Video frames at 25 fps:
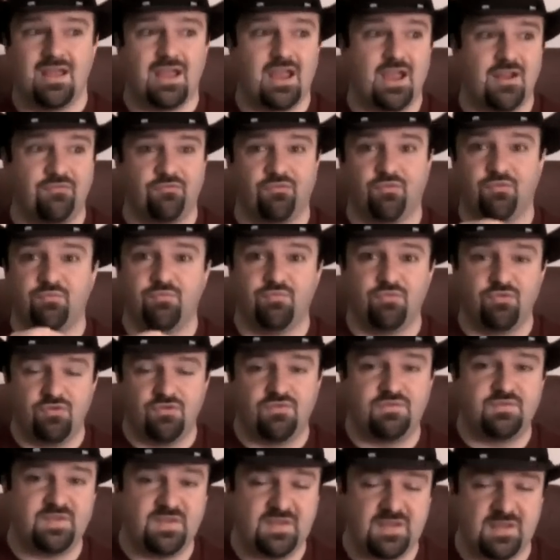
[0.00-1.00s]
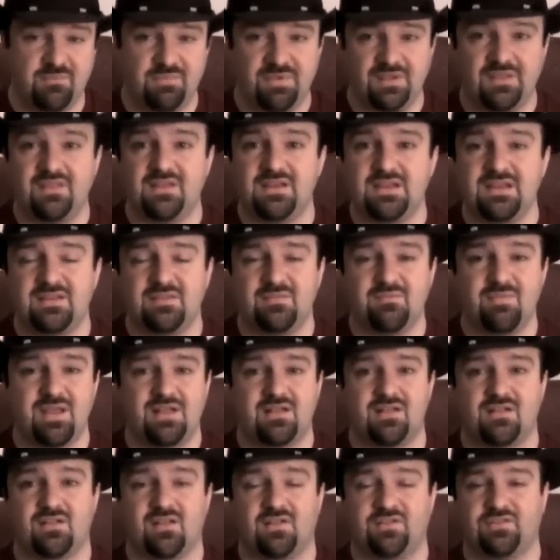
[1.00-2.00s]
and removed the ability to
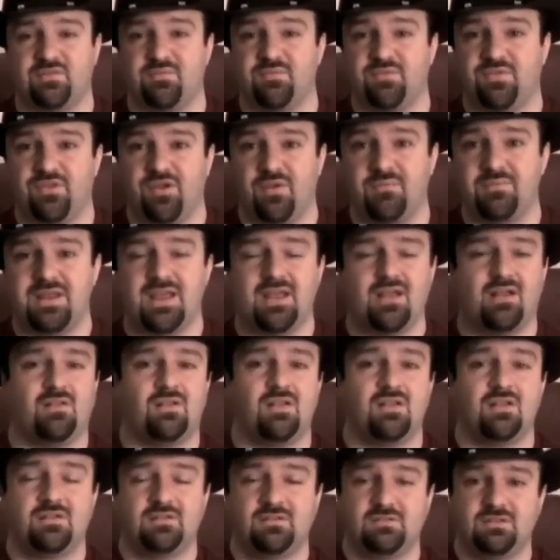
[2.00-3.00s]
make a custom thumbnail